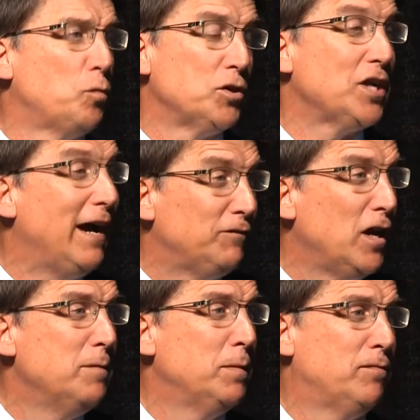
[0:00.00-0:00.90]
which I've
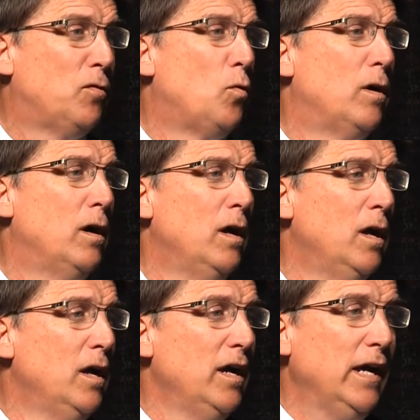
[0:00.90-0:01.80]
done before,
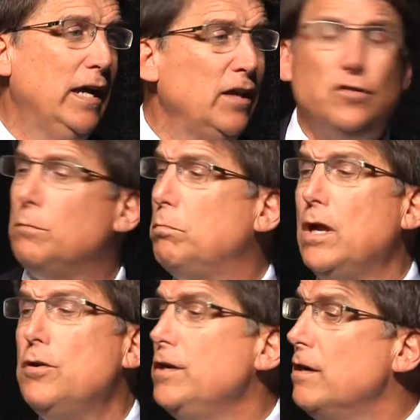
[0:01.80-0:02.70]
it's a
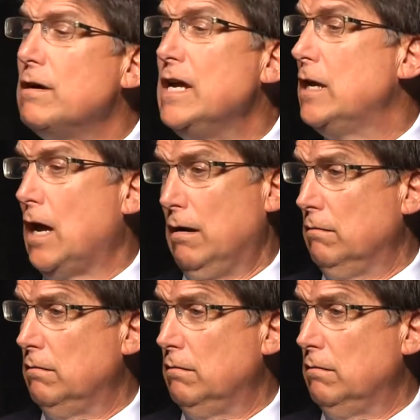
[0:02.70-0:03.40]
blow to your ego.